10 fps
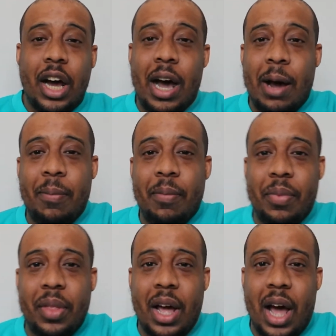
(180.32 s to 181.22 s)

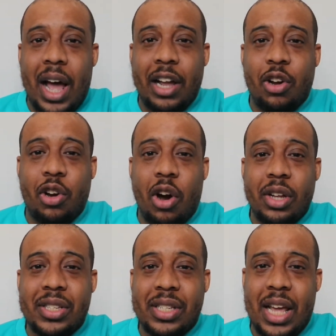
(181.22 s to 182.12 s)
I
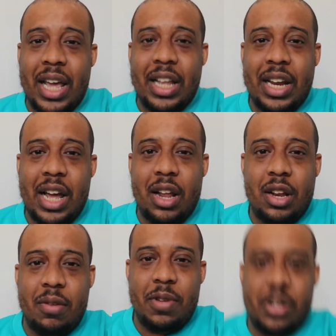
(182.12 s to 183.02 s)
got to say that,
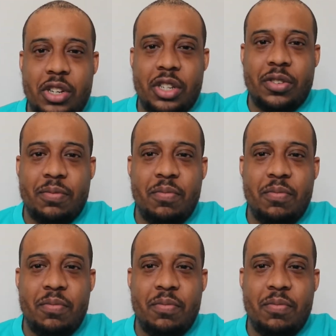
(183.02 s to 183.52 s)
just